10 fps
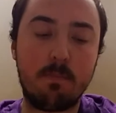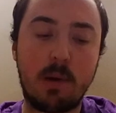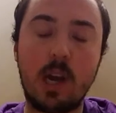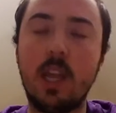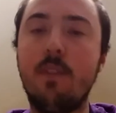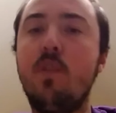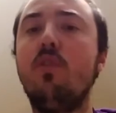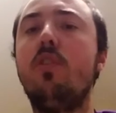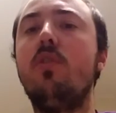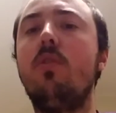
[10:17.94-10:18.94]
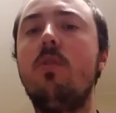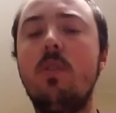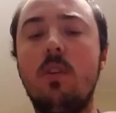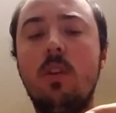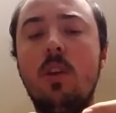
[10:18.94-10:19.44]
But if you
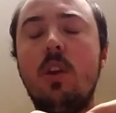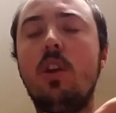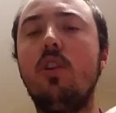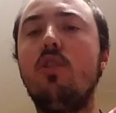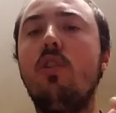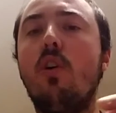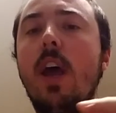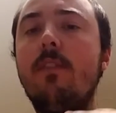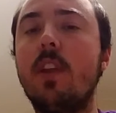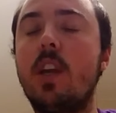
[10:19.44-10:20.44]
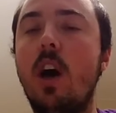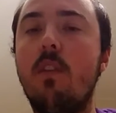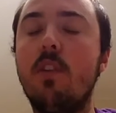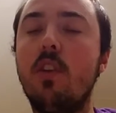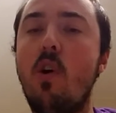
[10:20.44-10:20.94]
do, you don't have to
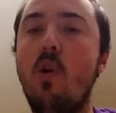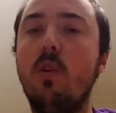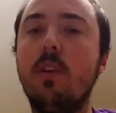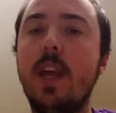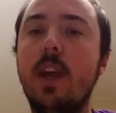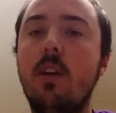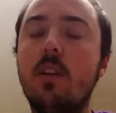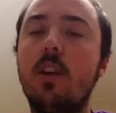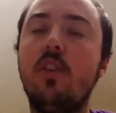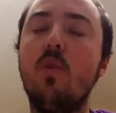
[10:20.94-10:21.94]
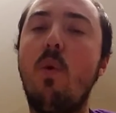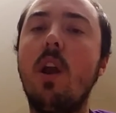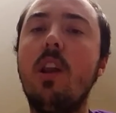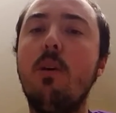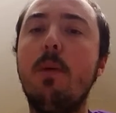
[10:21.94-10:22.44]
cover the whole nail because you
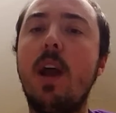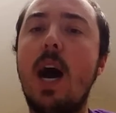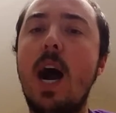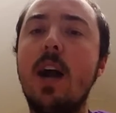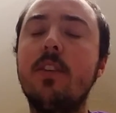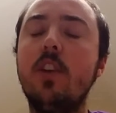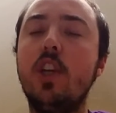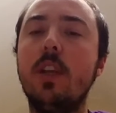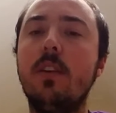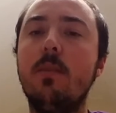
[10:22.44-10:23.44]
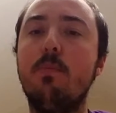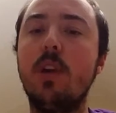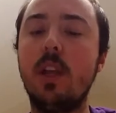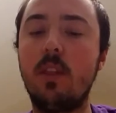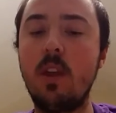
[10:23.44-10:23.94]
want a little bit of oxygen to
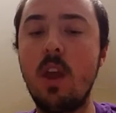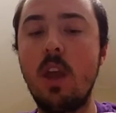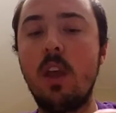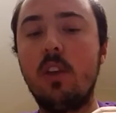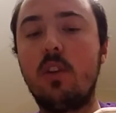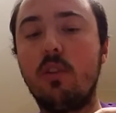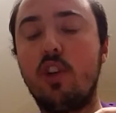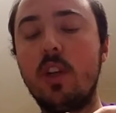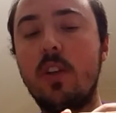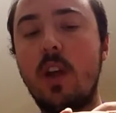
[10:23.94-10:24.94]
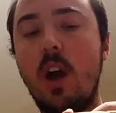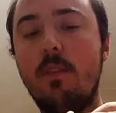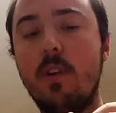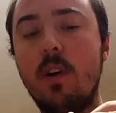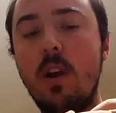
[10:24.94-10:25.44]
breathe. So just
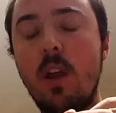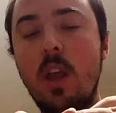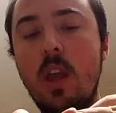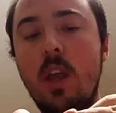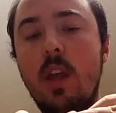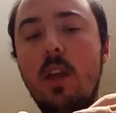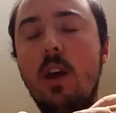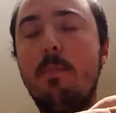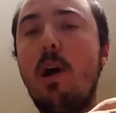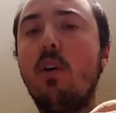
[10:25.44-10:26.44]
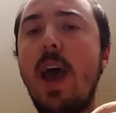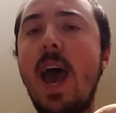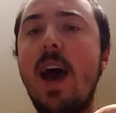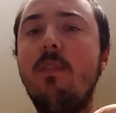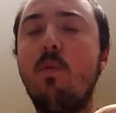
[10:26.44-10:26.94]
cover about
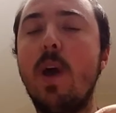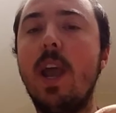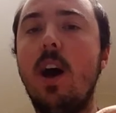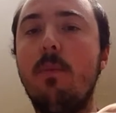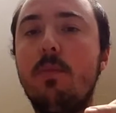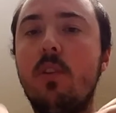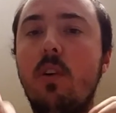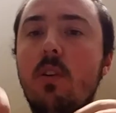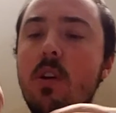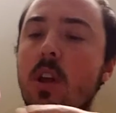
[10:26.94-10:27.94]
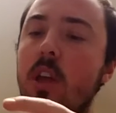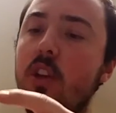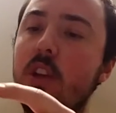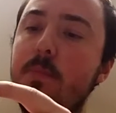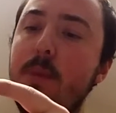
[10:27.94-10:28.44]
halfway up. So
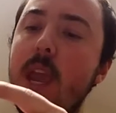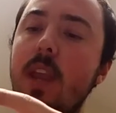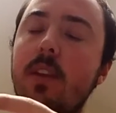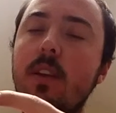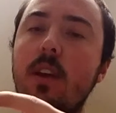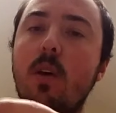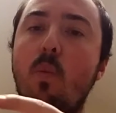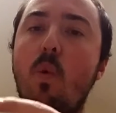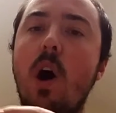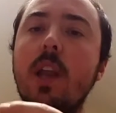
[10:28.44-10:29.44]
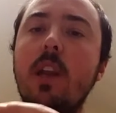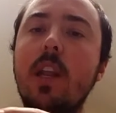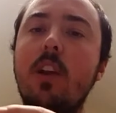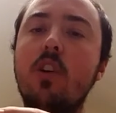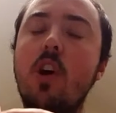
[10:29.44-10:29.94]
just paint one
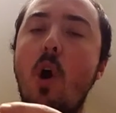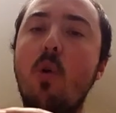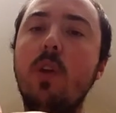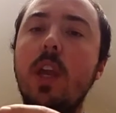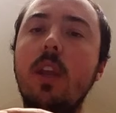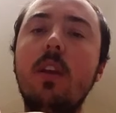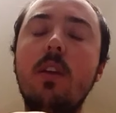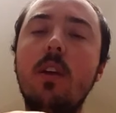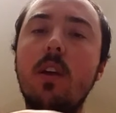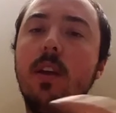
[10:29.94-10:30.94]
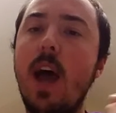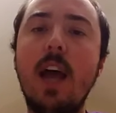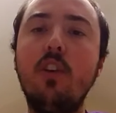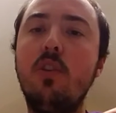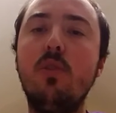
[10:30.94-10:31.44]
little coating,
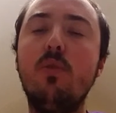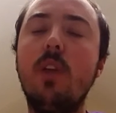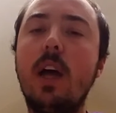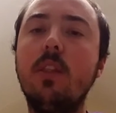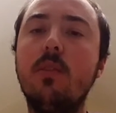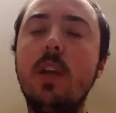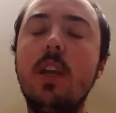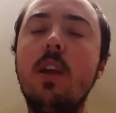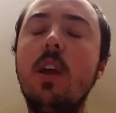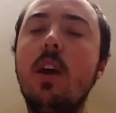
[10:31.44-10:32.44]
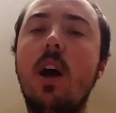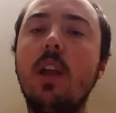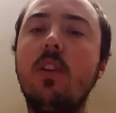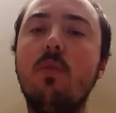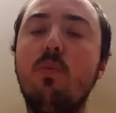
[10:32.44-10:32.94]
not two, not three,
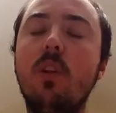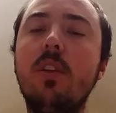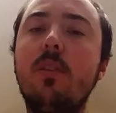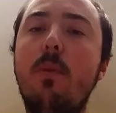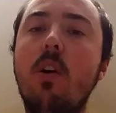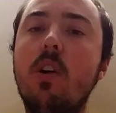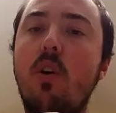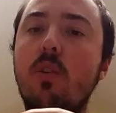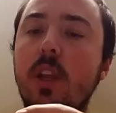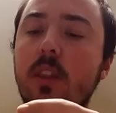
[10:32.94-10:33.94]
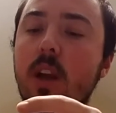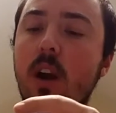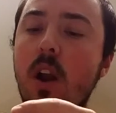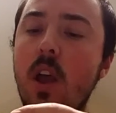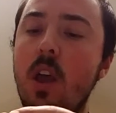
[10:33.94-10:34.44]
a really small coating
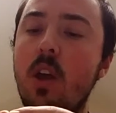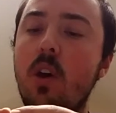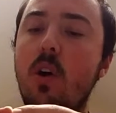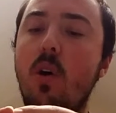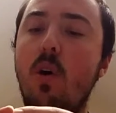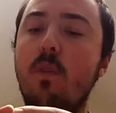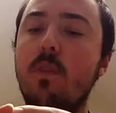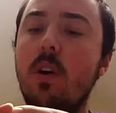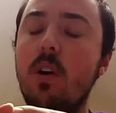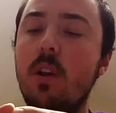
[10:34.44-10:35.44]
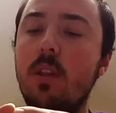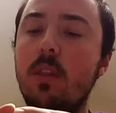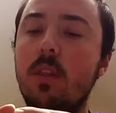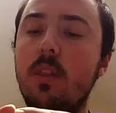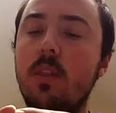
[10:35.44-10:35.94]
there over
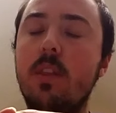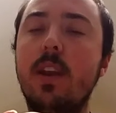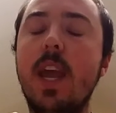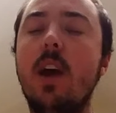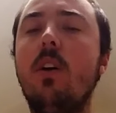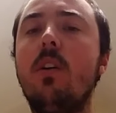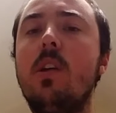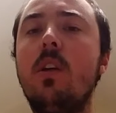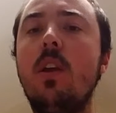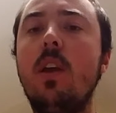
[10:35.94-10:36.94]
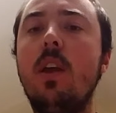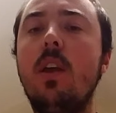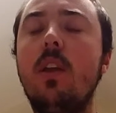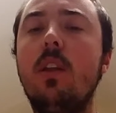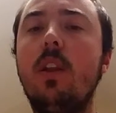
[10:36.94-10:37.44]
the nail.
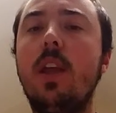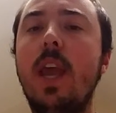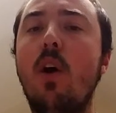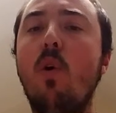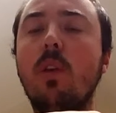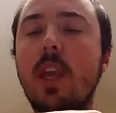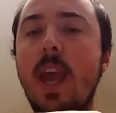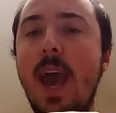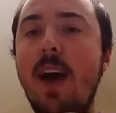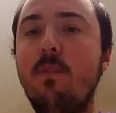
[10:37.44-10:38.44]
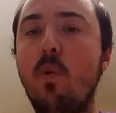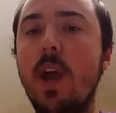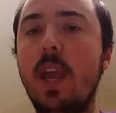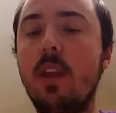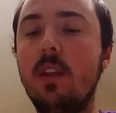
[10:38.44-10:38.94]
And only
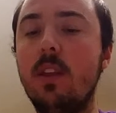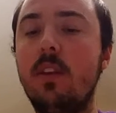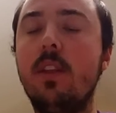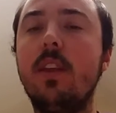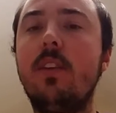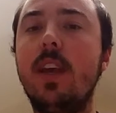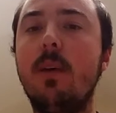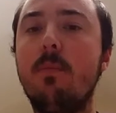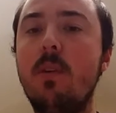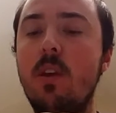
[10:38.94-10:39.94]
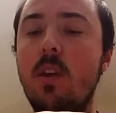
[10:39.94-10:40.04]
halfway to the tip.